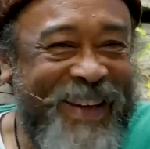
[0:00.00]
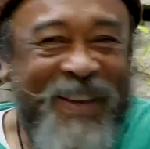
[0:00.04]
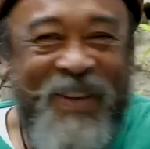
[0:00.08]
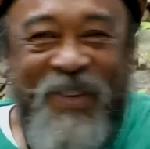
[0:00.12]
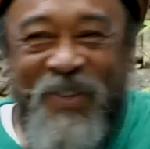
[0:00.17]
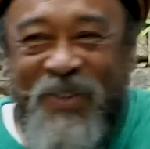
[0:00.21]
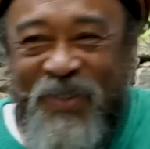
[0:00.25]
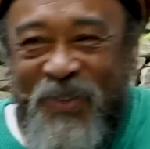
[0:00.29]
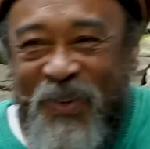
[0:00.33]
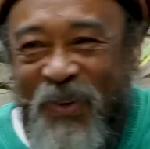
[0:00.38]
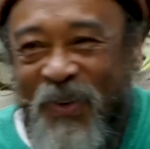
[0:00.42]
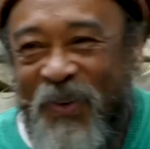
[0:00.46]

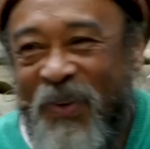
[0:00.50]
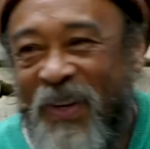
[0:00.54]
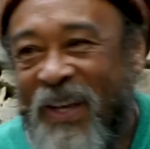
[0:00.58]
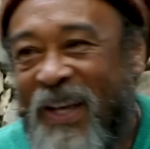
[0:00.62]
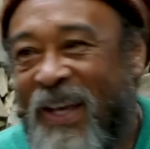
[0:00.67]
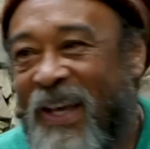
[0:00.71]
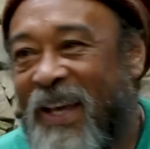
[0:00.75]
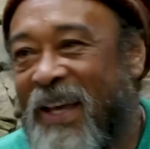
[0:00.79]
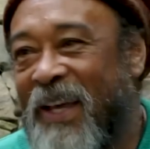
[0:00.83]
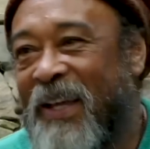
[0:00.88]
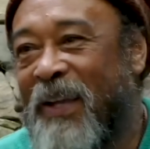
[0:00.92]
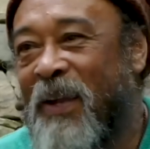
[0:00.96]
so
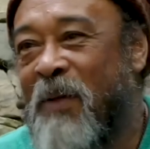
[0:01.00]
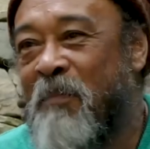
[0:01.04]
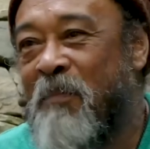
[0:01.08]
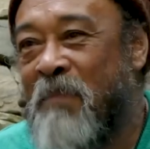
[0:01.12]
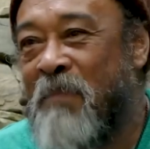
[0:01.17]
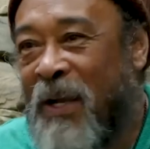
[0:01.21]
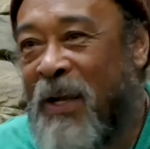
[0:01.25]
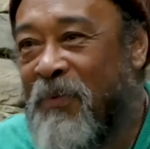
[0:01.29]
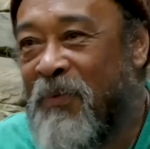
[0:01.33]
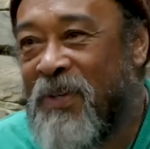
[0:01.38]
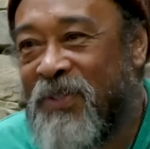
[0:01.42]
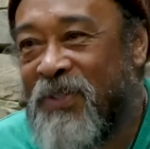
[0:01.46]
the
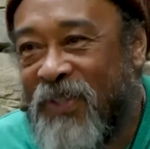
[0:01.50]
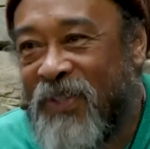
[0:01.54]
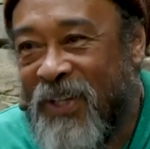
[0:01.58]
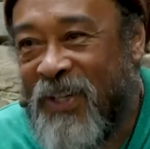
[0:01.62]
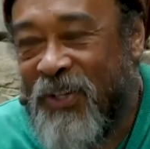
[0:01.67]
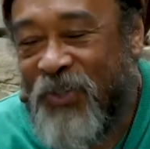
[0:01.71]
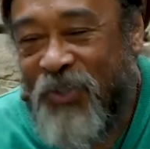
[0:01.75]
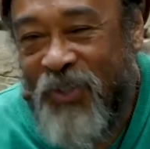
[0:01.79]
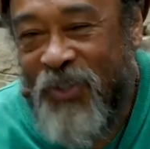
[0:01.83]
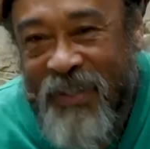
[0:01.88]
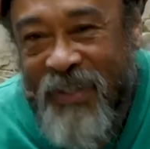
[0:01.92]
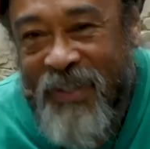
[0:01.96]

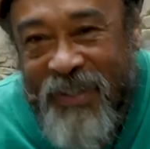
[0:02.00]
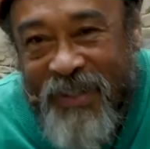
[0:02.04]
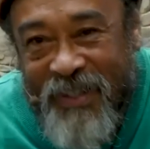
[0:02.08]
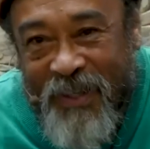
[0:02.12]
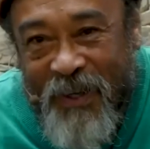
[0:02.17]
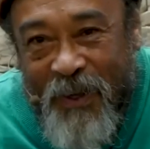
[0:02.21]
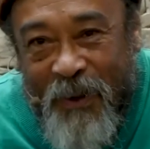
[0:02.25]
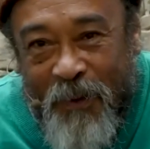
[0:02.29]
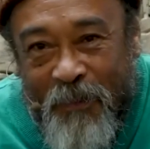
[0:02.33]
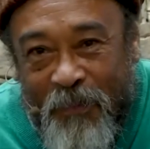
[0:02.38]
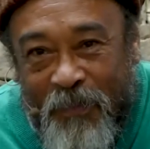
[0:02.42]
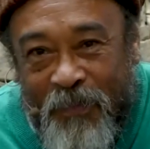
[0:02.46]
manifestation
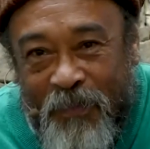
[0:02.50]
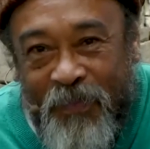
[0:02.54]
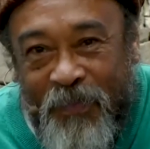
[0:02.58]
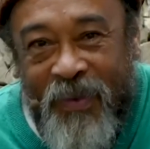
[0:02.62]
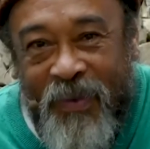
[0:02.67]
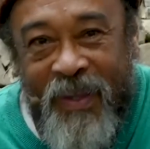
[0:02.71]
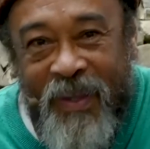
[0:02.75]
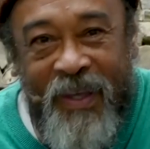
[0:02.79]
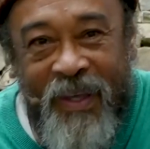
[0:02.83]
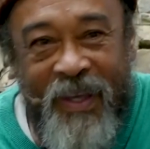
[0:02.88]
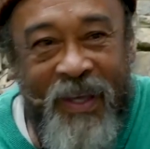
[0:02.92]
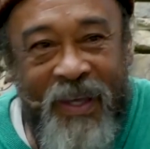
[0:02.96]

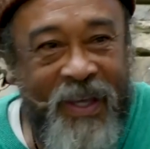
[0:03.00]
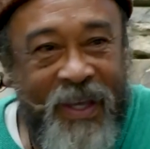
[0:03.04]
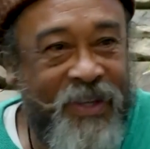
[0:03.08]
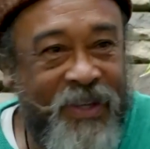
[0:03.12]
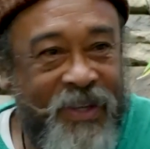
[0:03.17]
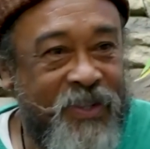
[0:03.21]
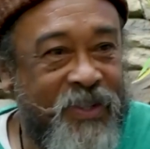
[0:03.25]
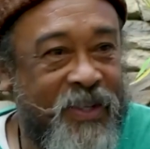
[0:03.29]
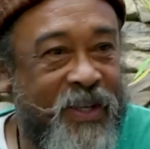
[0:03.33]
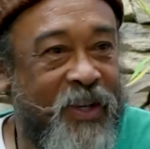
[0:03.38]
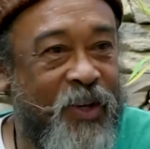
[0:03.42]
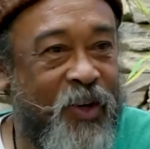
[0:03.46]

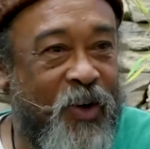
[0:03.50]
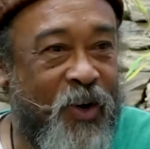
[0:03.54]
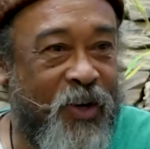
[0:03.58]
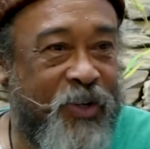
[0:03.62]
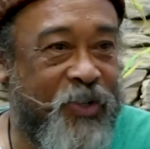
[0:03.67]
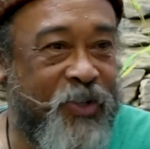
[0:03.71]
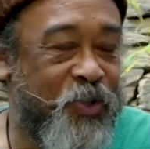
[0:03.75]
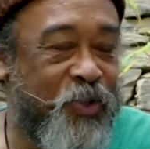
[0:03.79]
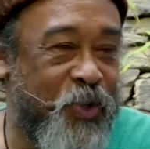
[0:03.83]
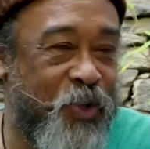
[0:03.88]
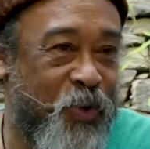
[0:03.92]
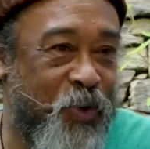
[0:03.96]
is
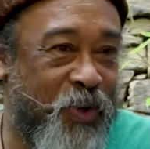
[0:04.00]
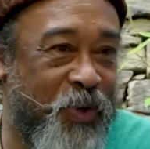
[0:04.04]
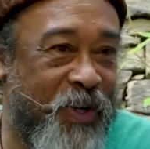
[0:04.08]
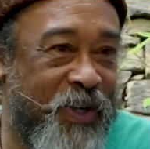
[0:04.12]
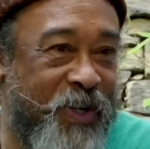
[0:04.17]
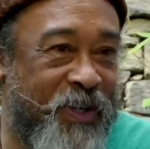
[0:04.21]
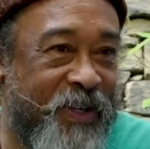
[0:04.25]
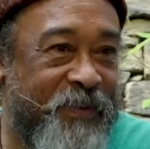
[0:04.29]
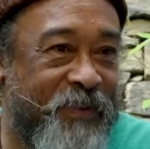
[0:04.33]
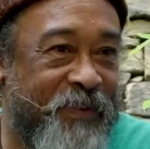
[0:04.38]
God's joke.